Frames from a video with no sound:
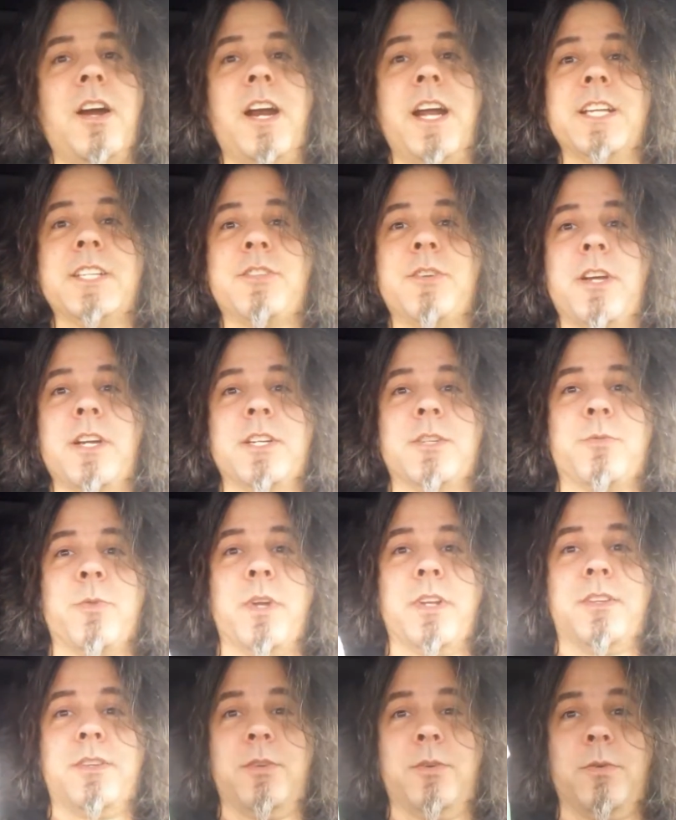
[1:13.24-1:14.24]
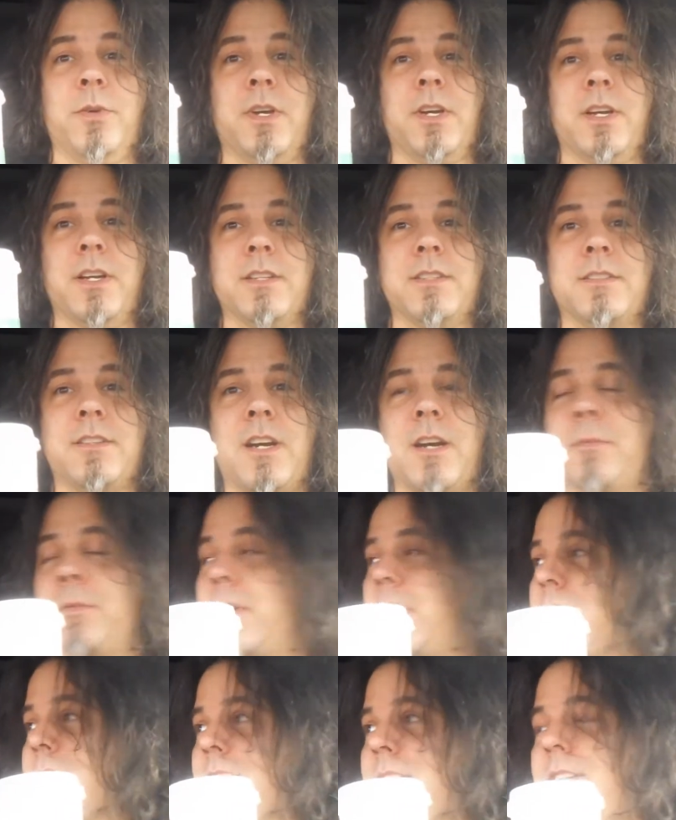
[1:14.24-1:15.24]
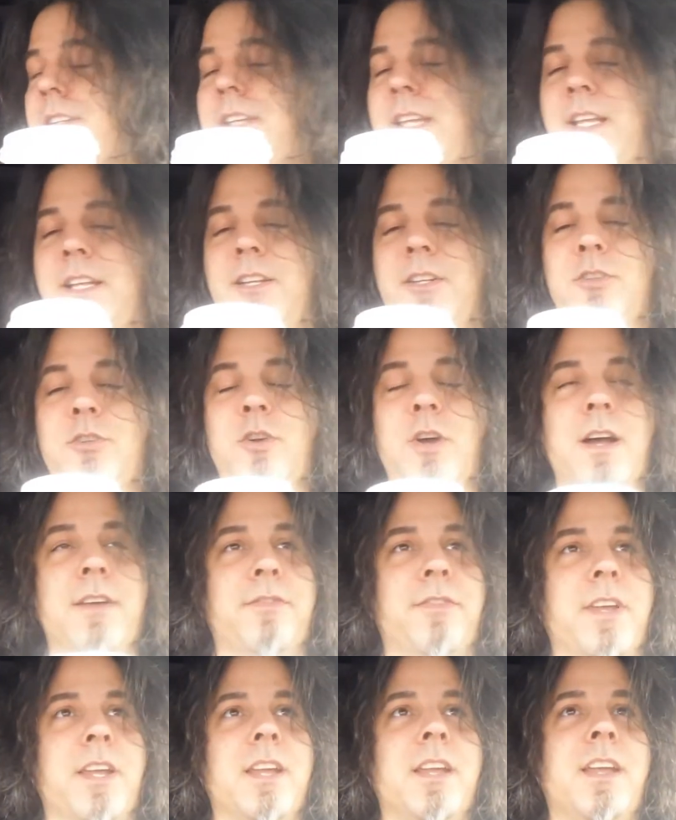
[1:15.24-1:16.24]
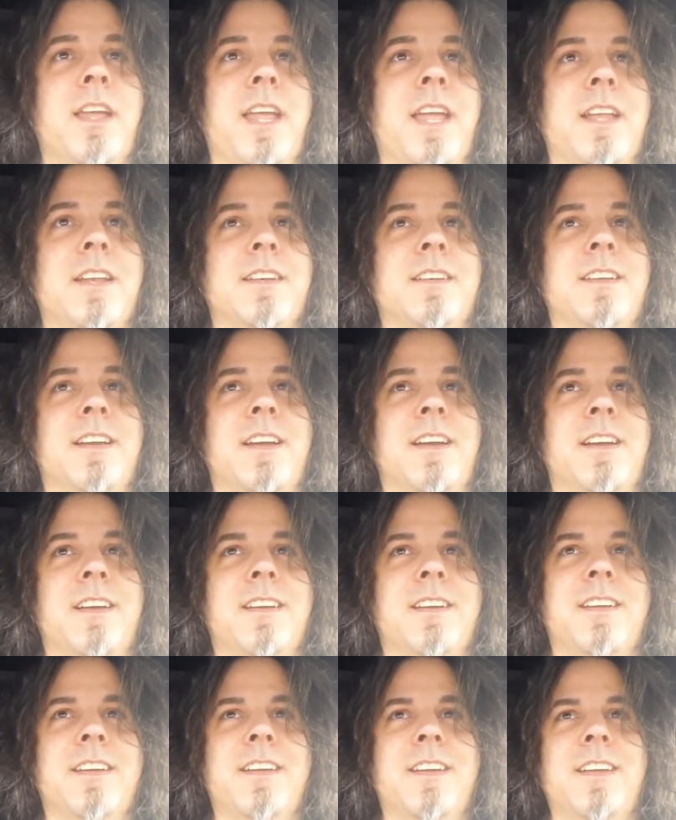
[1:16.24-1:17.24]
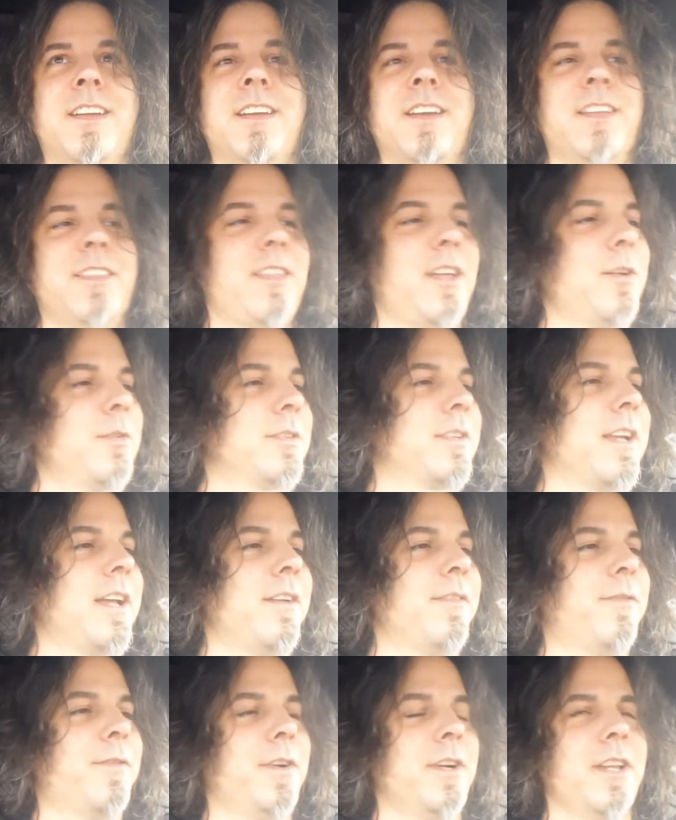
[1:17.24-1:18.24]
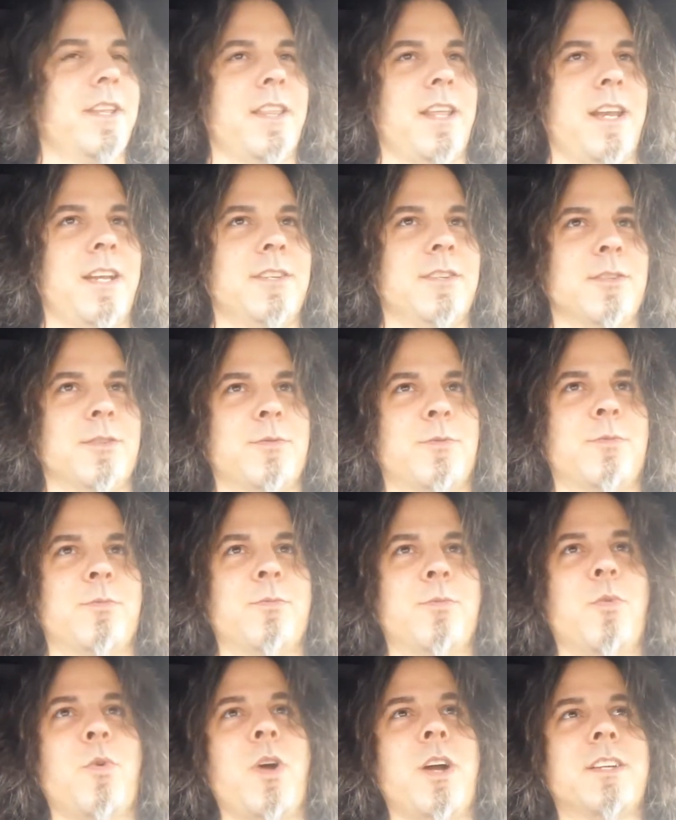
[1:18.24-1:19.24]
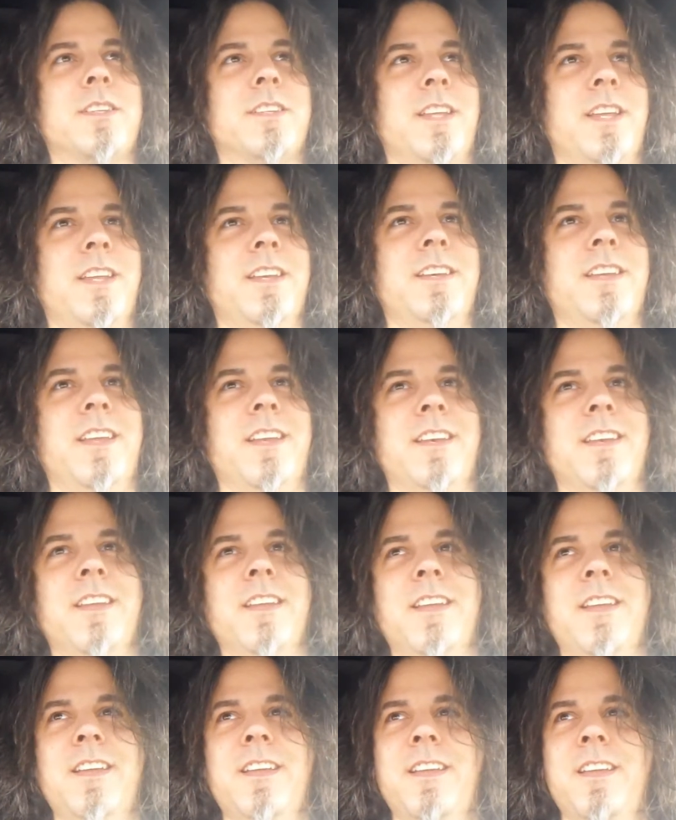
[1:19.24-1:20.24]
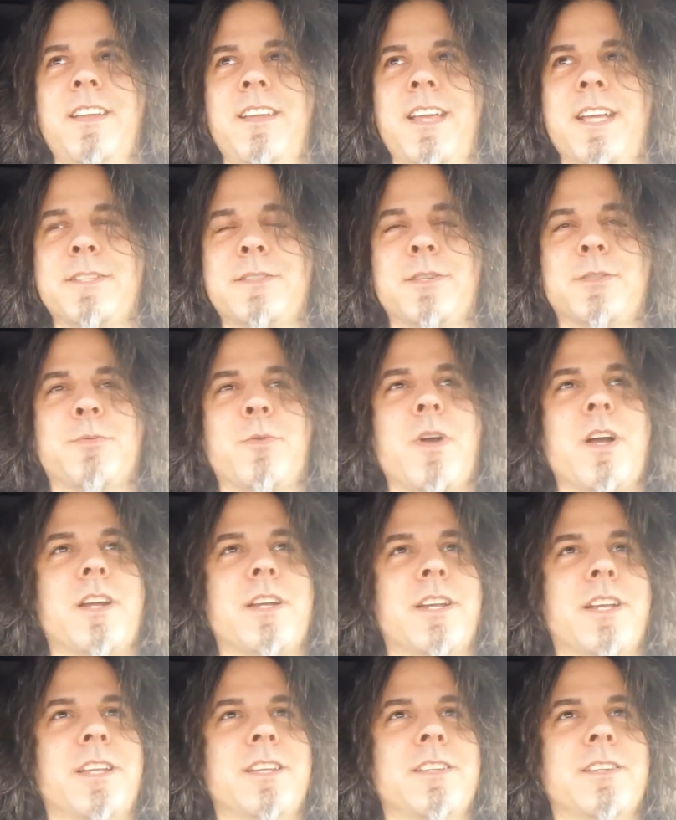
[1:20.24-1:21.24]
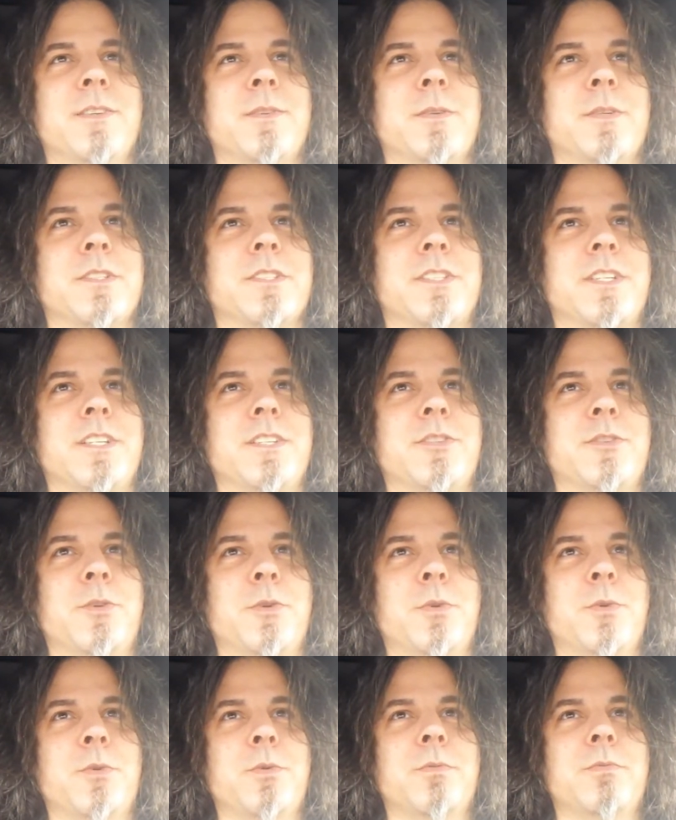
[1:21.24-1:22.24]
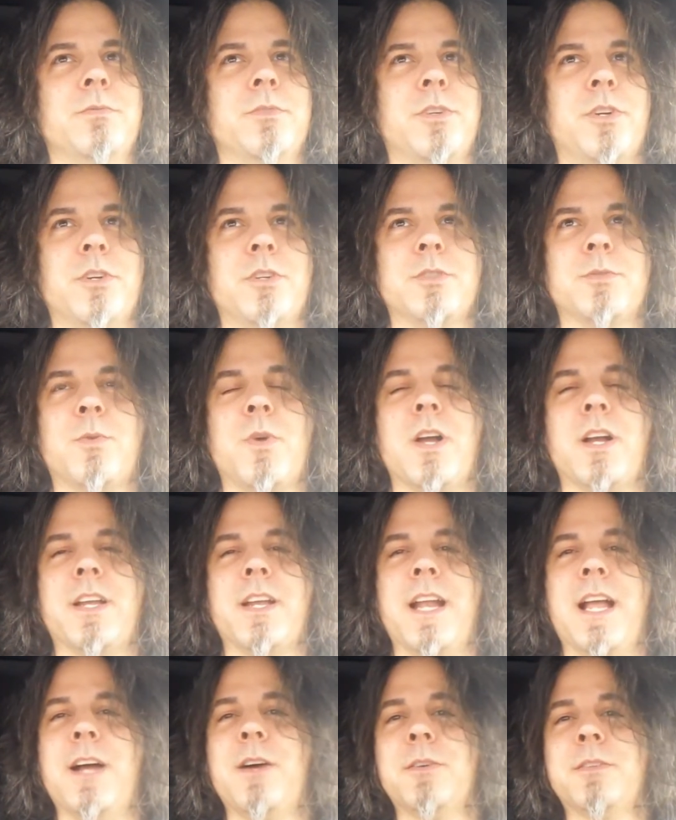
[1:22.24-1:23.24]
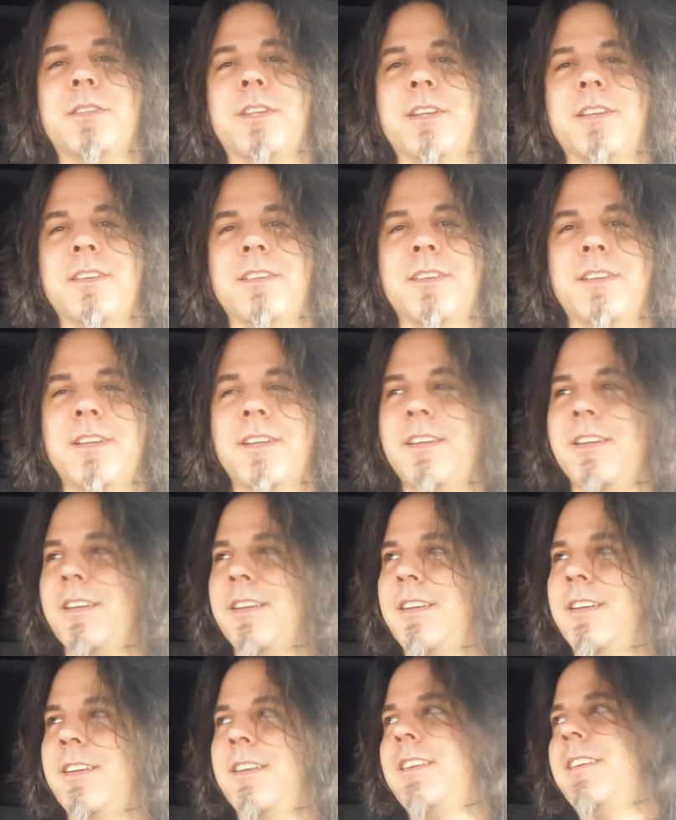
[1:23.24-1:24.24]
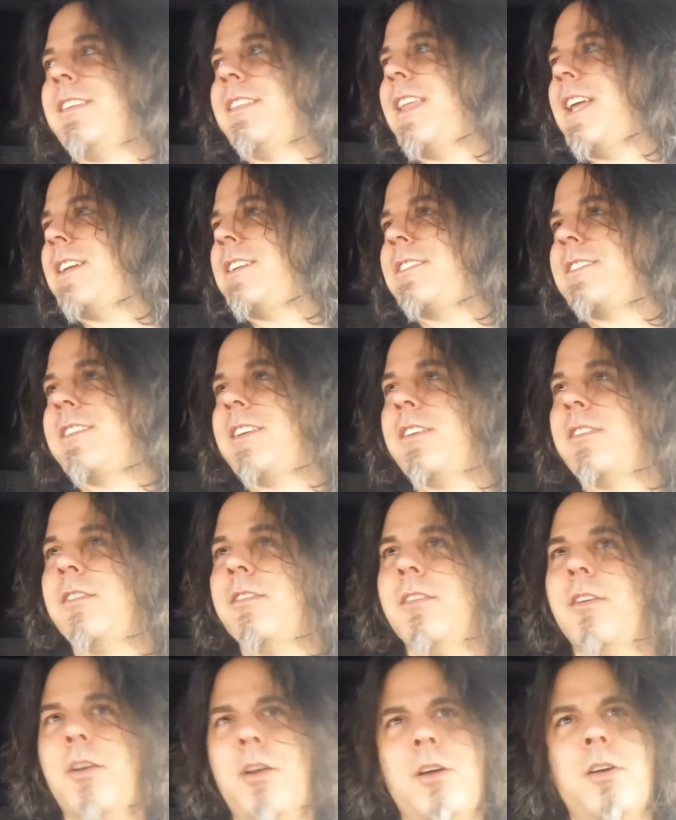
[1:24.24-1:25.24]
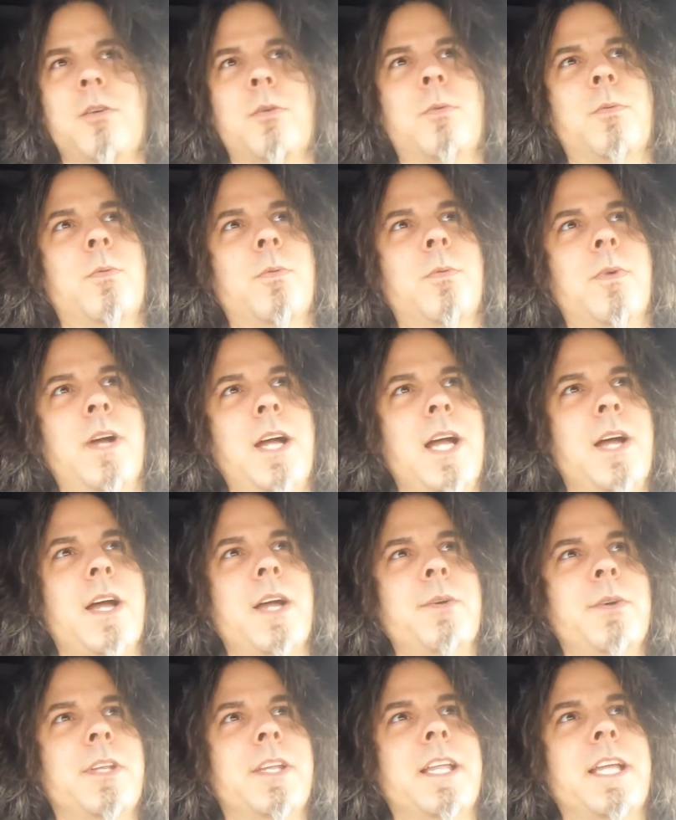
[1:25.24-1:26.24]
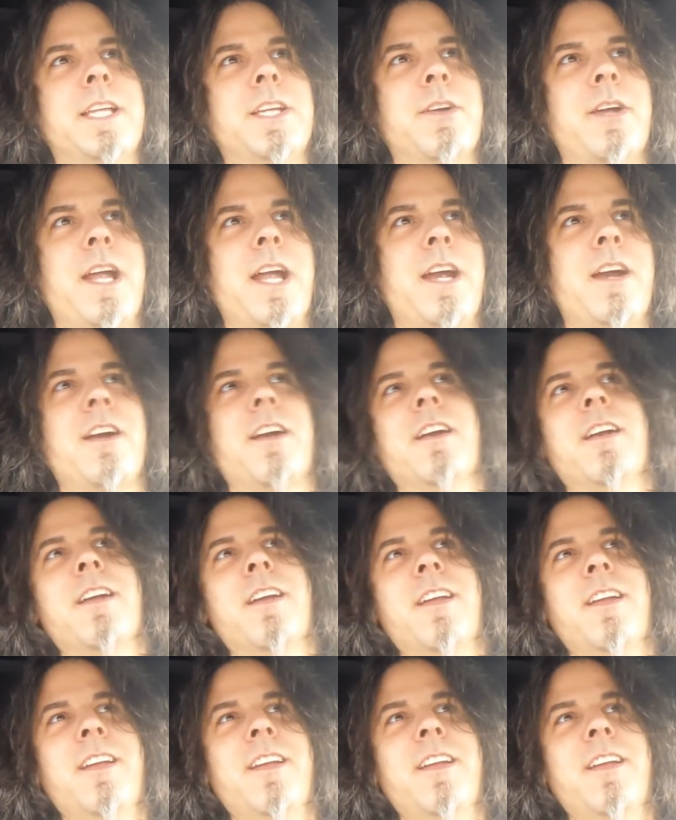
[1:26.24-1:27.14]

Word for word: All right, so I just went to uh, Starbucks get a little coffee and uh, thought it was kind of funny that I just walked in and as I was walking in, there was these two girls walking out and they actually said, oh, wow, I really like your hair.